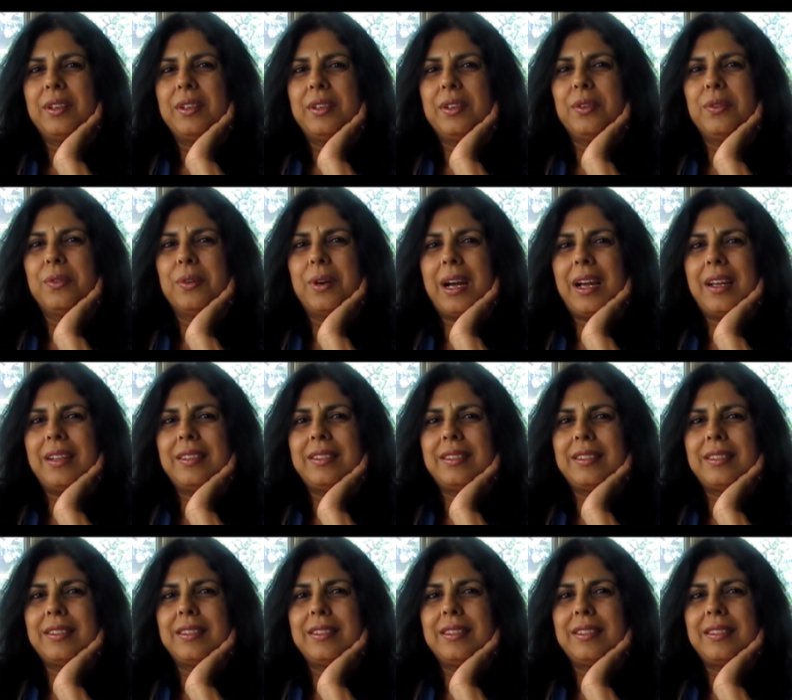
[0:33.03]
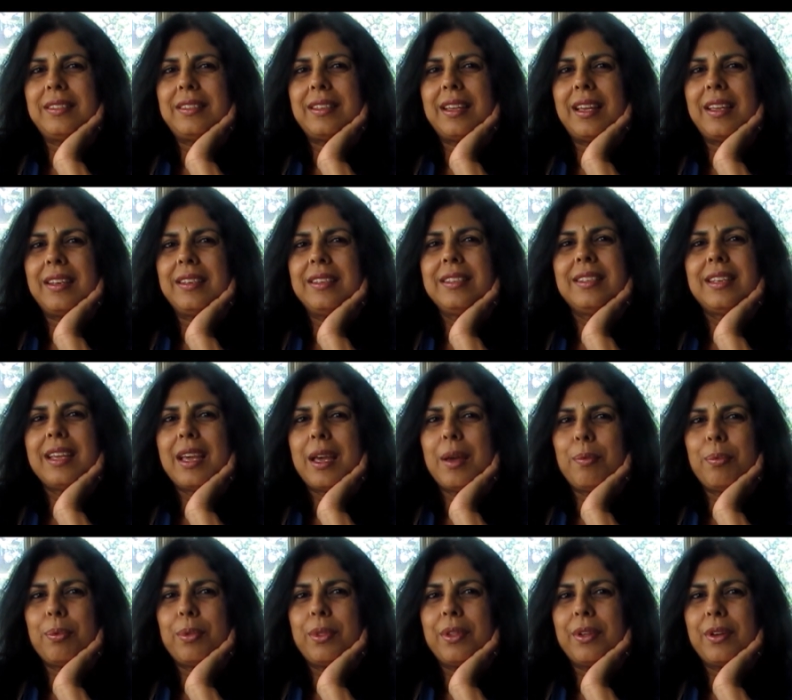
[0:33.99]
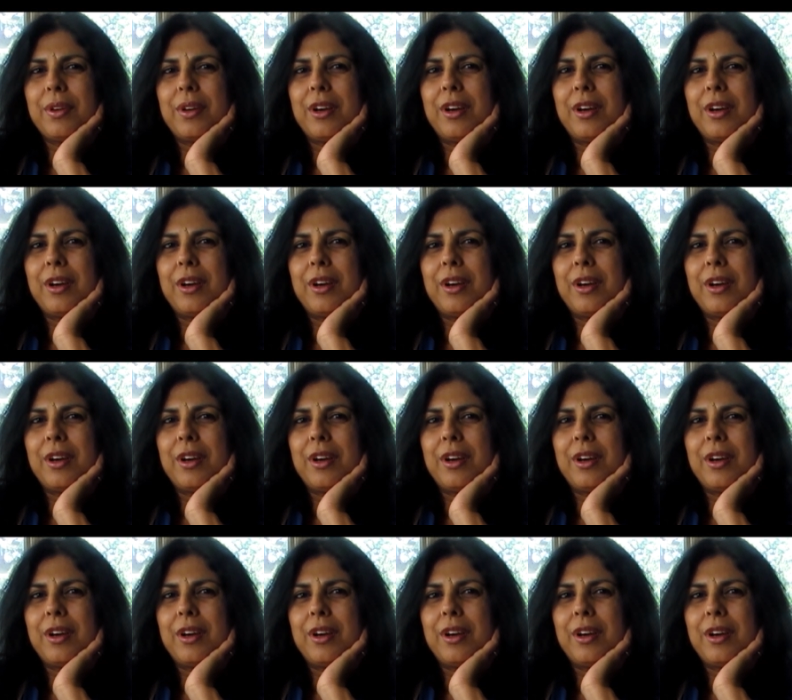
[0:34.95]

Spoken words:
nuances and depth